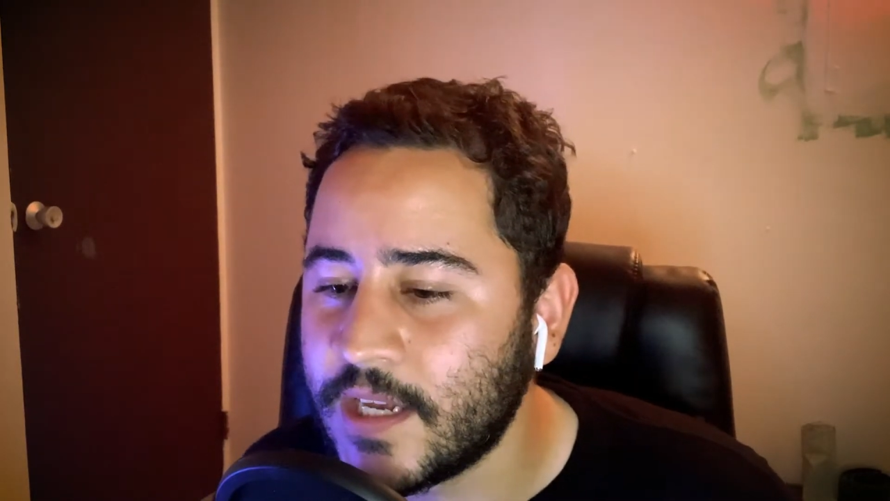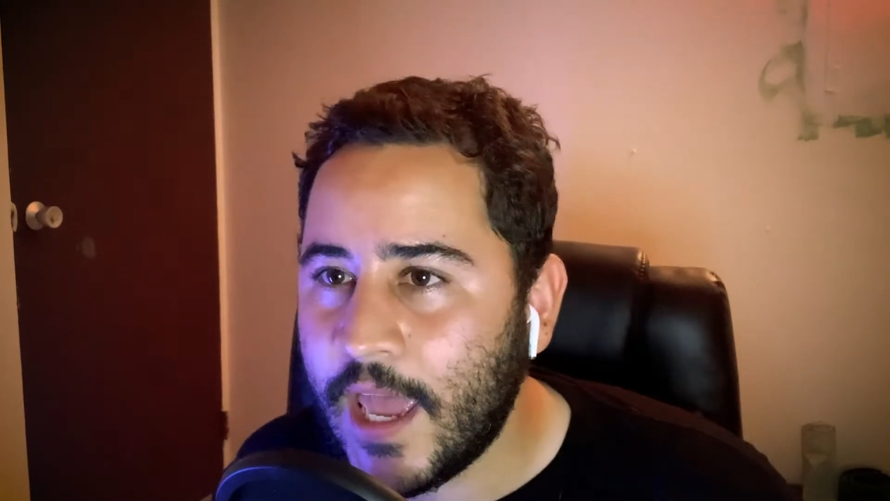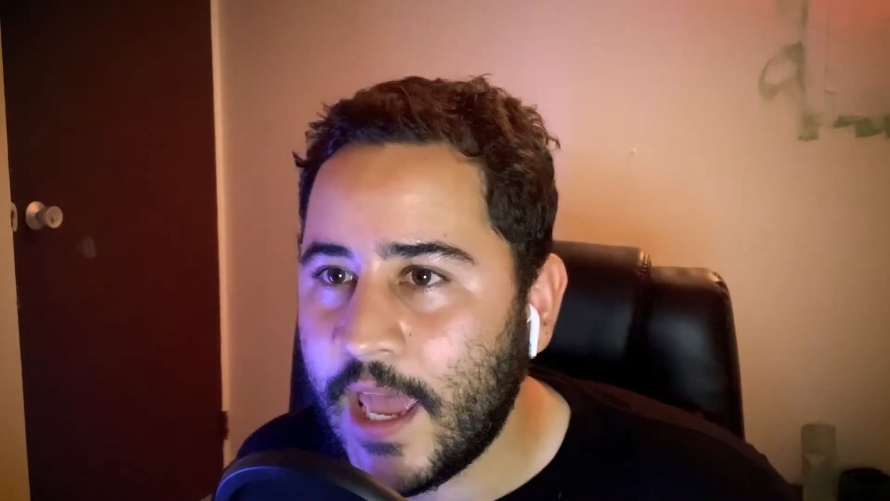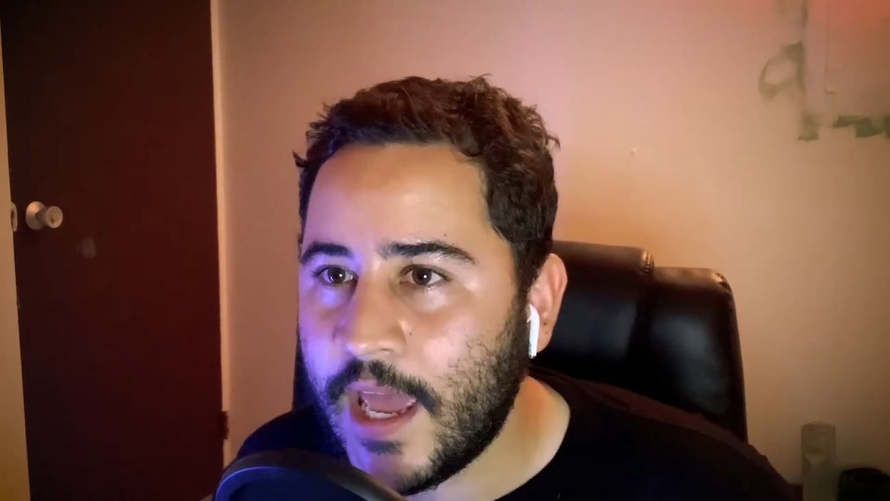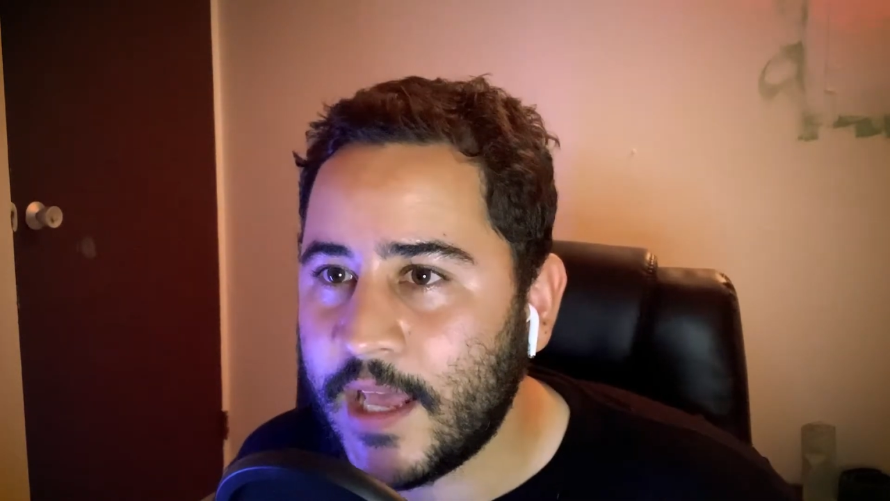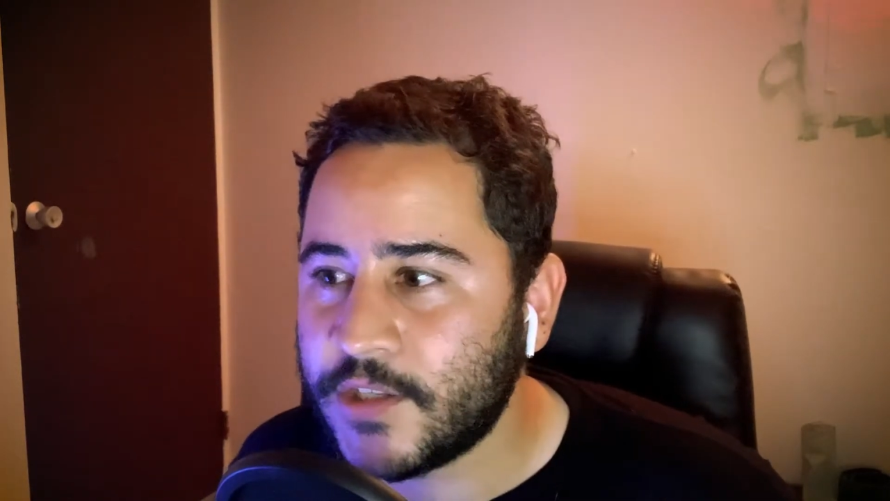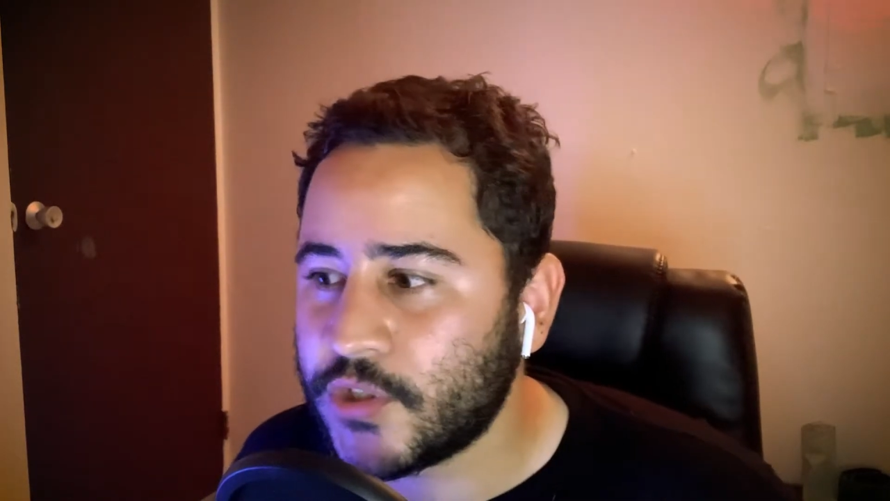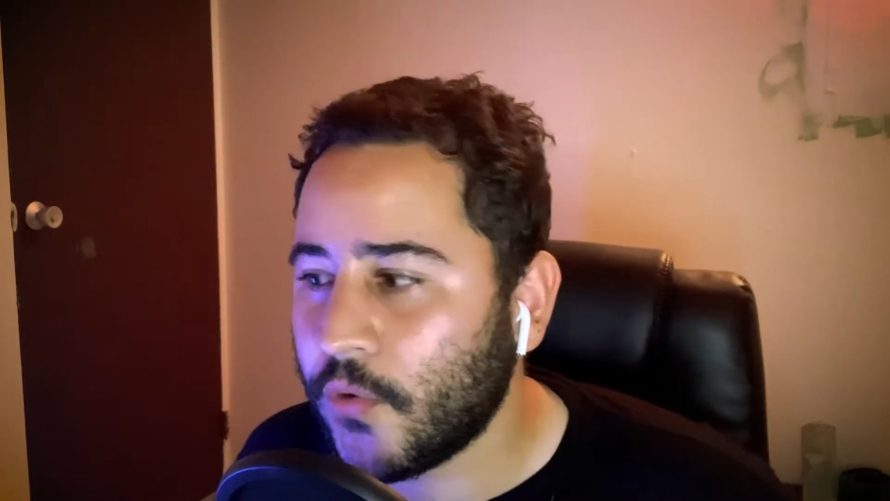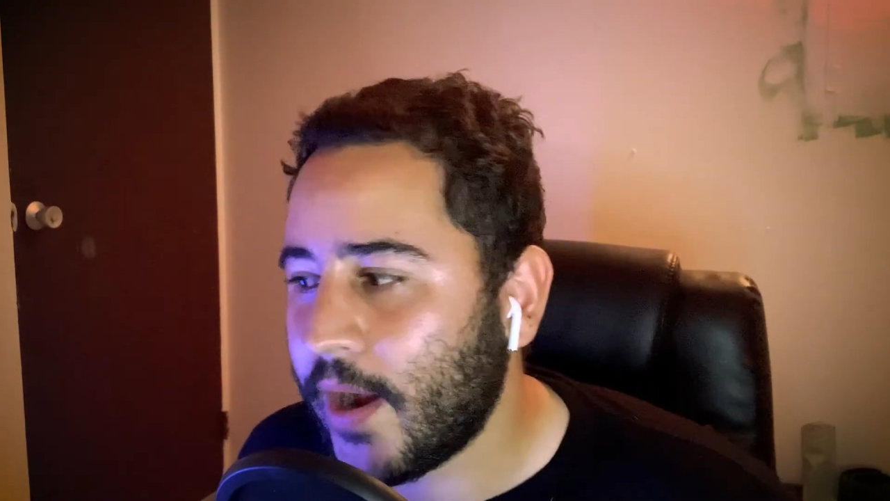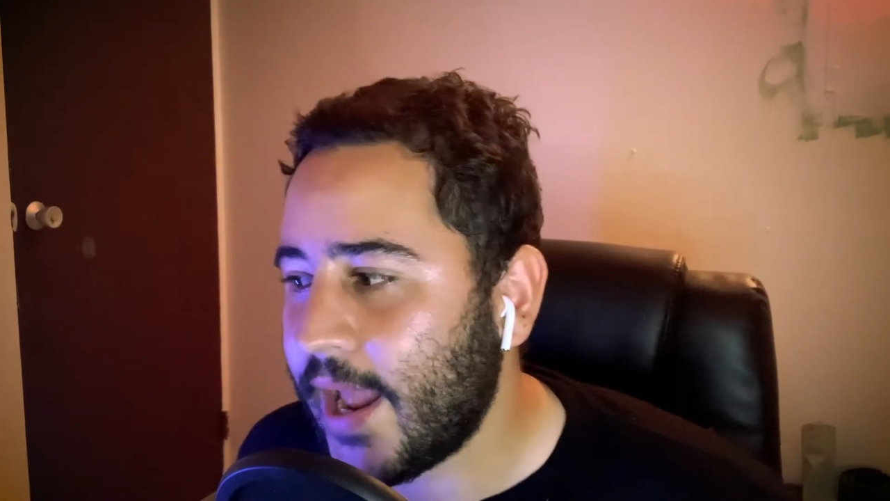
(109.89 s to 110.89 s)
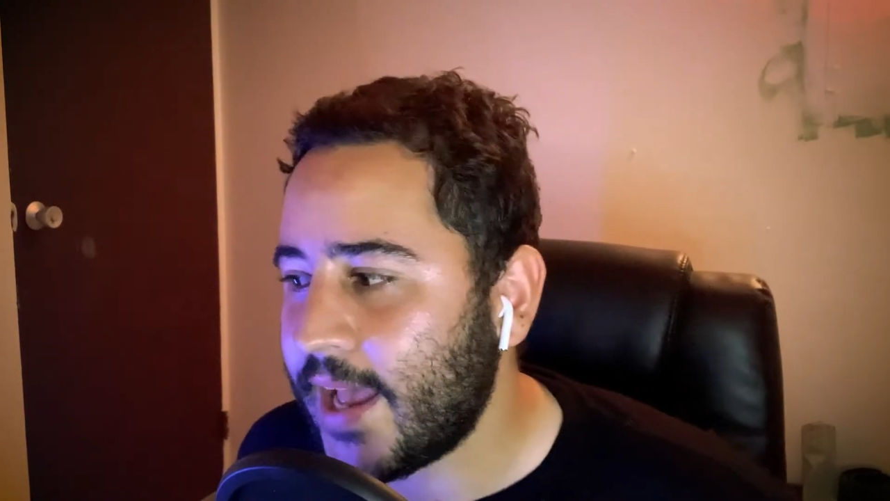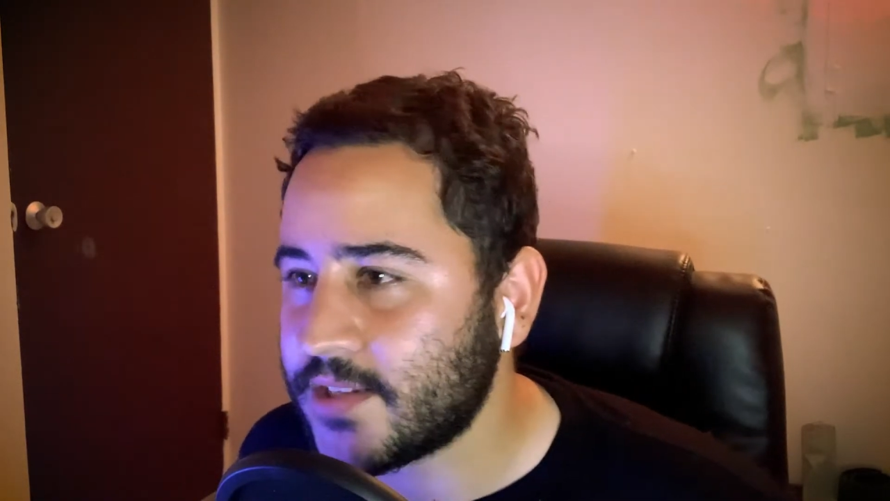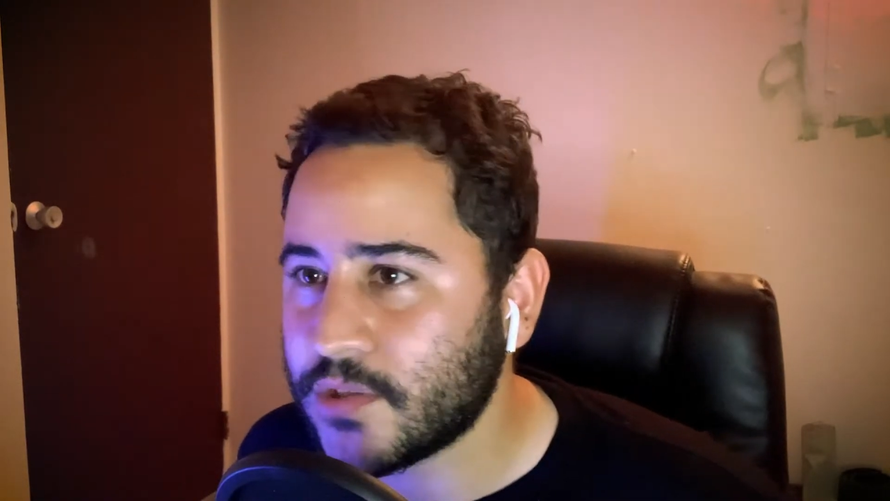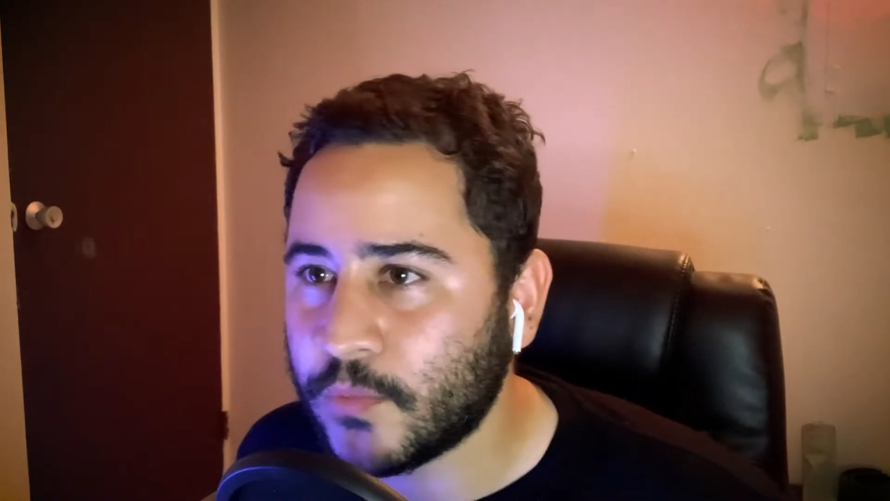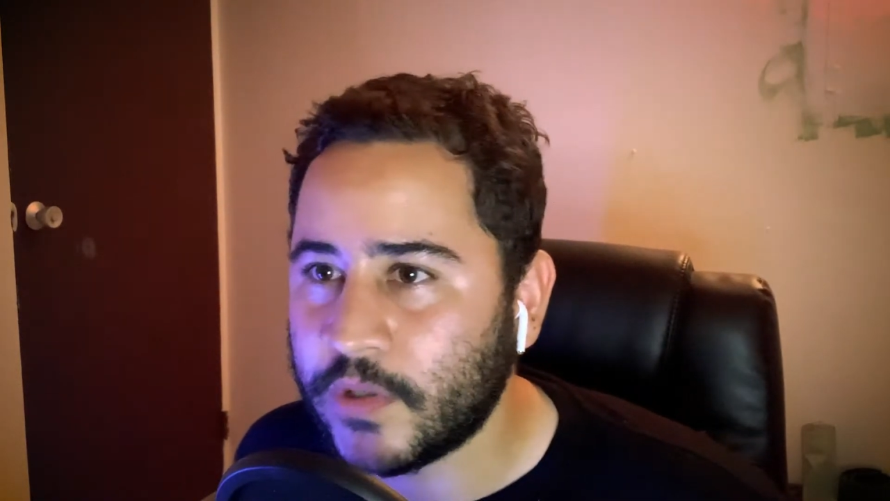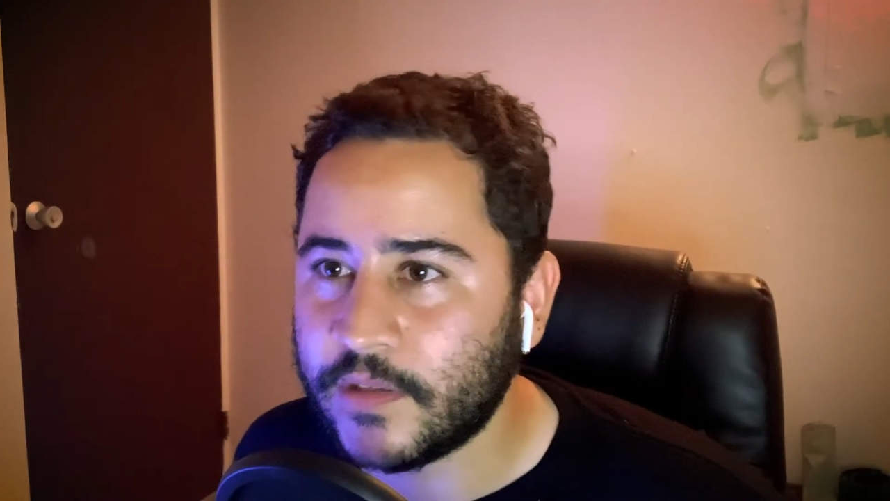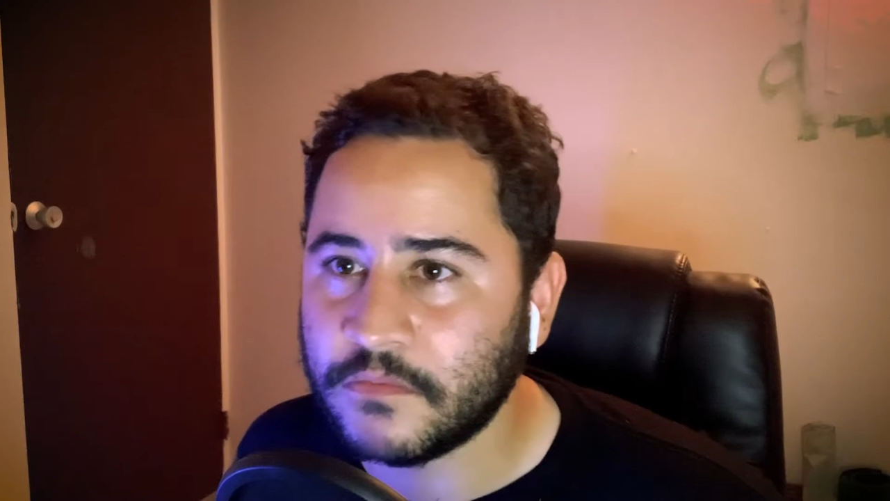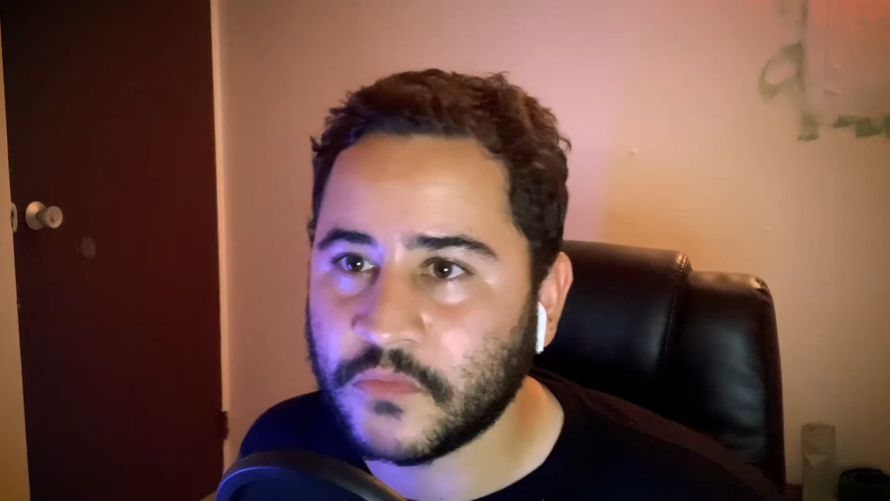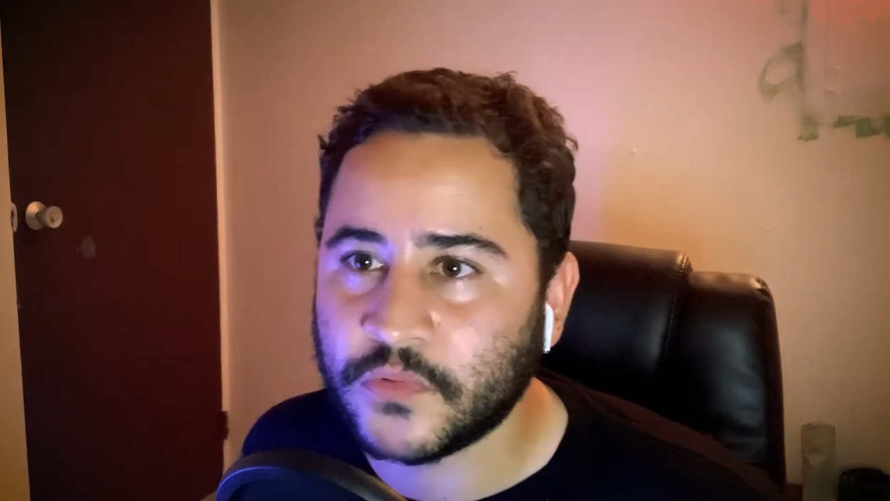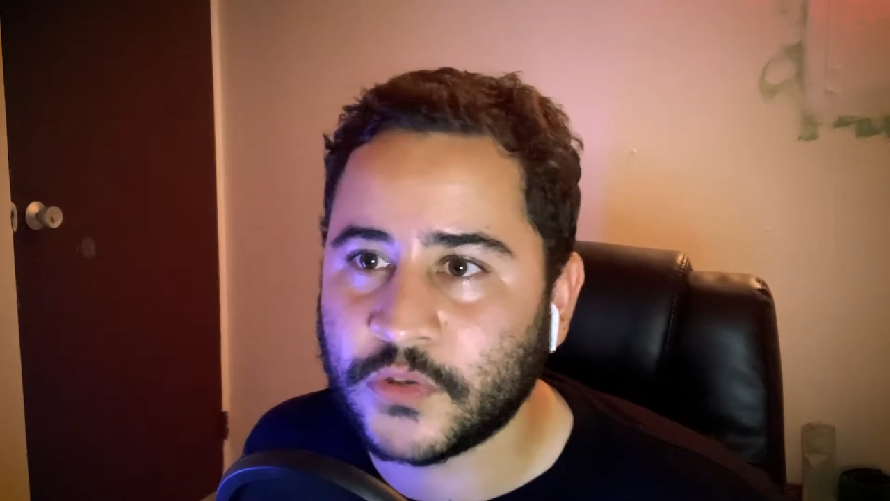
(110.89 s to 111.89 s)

And so I asked someone,